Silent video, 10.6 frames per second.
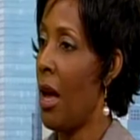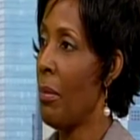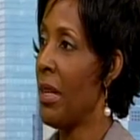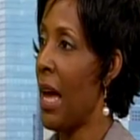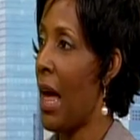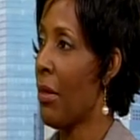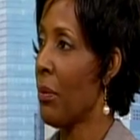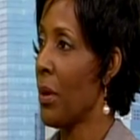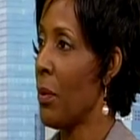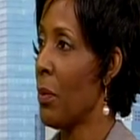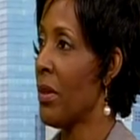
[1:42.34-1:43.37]

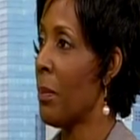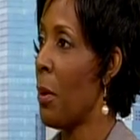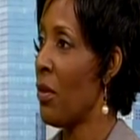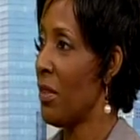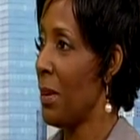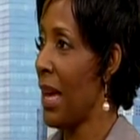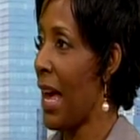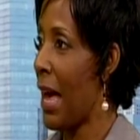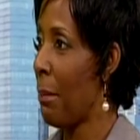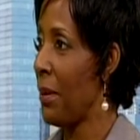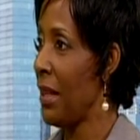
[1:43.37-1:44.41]
gathering where we're supposed to be
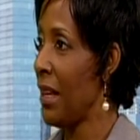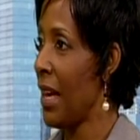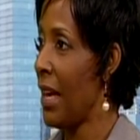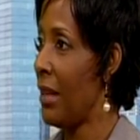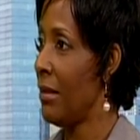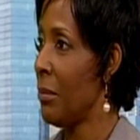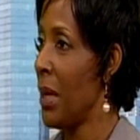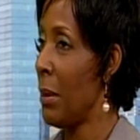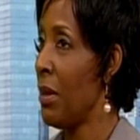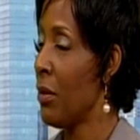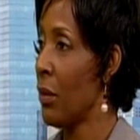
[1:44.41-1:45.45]
happy, and
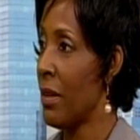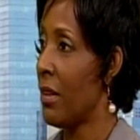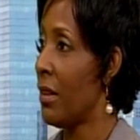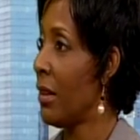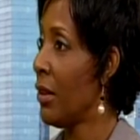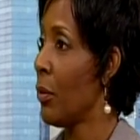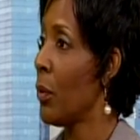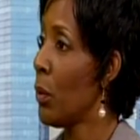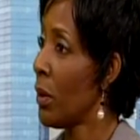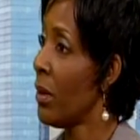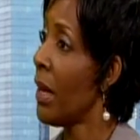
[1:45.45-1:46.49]
maybe the rest of the year we
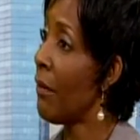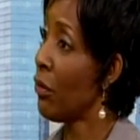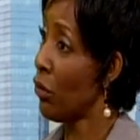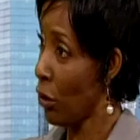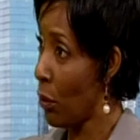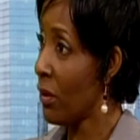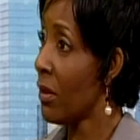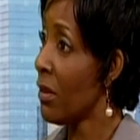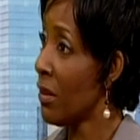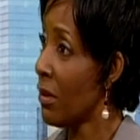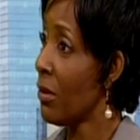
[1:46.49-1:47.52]
wouldn't have
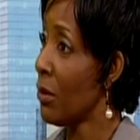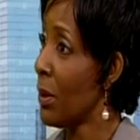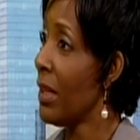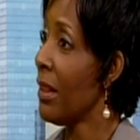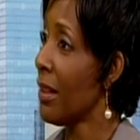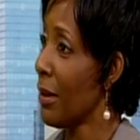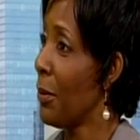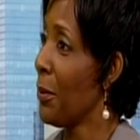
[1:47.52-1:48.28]
chosen to do anything.